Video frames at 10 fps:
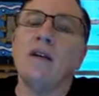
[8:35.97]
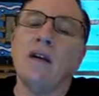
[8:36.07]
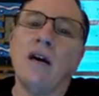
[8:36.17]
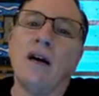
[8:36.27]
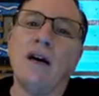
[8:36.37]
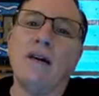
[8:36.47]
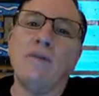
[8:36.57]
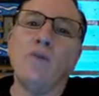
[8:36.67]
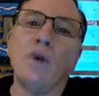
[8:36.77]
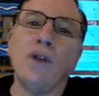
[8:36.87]

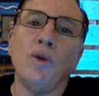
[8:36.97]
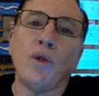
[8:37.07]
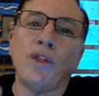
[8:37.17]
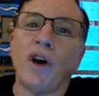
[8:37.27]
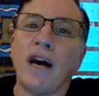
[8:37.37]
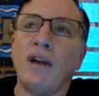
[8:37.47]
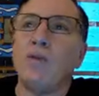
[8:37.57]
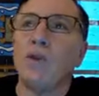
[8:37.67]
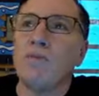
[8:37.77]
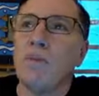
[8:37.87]
what you thought
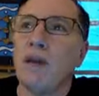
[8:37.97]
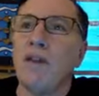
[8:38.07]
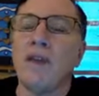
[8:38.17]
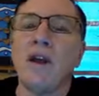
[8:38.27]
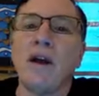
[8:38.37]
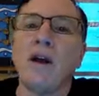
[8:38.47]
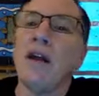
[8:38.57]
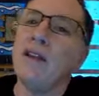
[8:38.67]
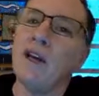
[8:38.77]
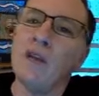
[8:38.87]
was meant there,
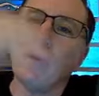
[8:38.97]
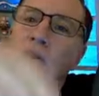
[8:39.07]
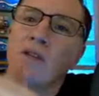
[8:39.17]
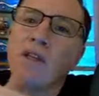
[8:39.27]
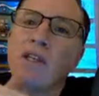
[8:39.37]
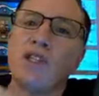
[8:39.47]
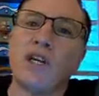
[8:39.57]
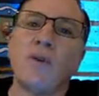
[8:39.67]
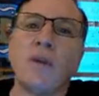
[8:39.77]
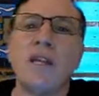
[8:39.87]
and the other person can
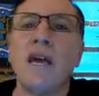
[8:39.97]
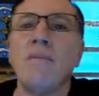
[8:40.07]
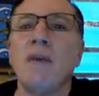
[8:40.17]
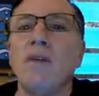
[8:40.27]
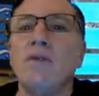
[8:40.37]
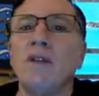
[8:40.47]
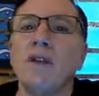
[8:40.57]
share what they meant,